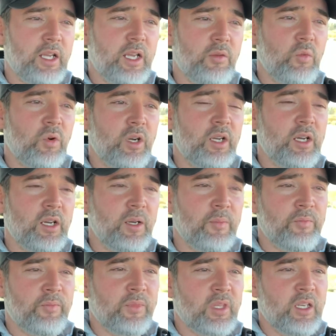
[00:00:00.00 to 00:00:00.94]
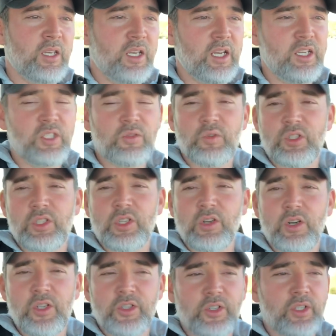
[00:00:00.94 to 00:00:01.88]
It just would
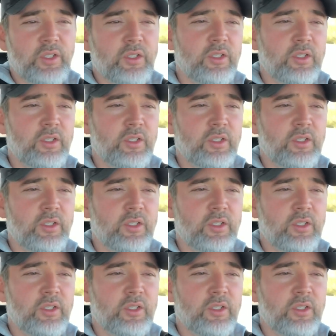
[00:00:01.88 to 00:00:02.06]
surge